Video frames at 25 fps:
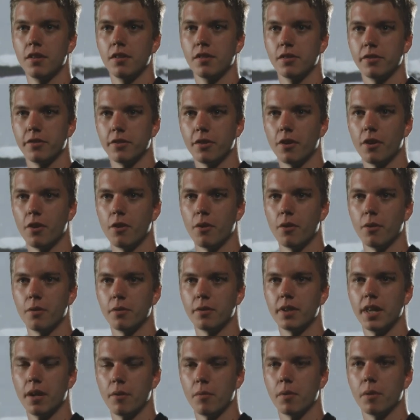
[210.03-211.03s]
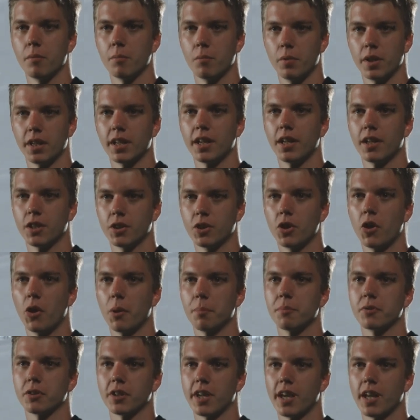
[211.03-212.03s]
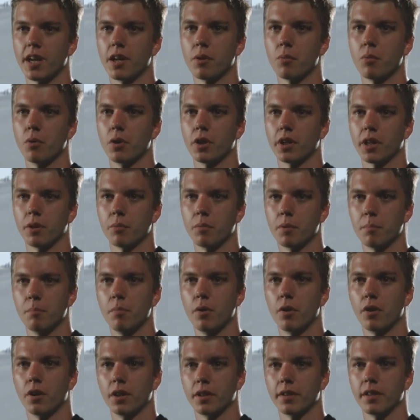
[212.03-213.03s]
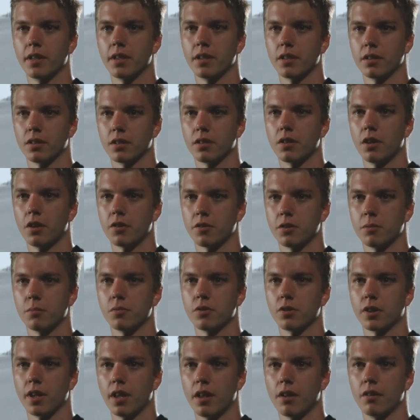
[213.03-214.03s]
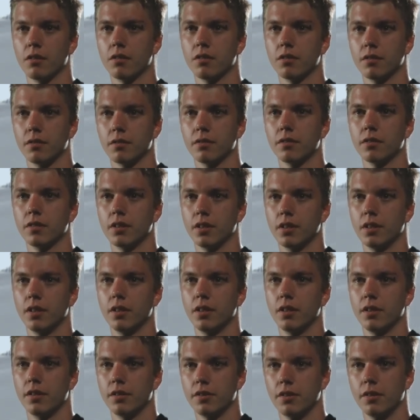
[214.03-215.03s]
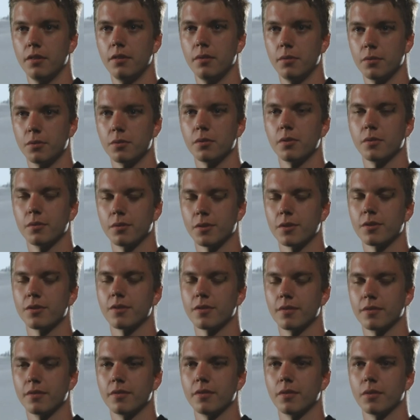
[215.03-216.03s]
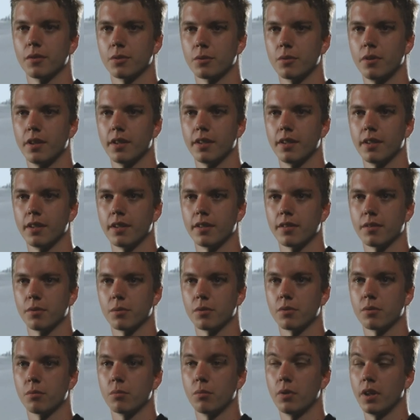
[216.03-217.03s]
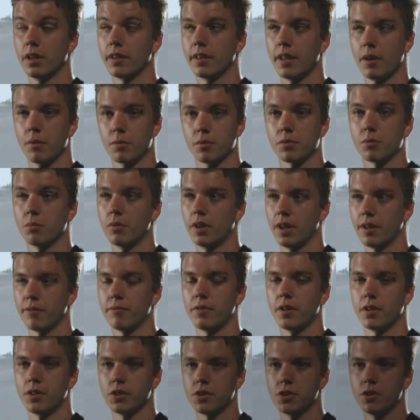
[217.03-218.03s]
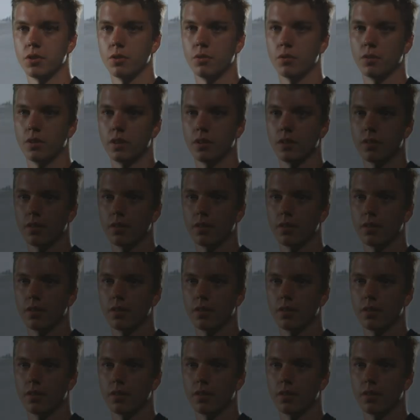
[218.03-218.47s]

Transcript: So yeah, when we kind of coped together working with putting the costumes together, so it was quite nice. That was a really fun shoot.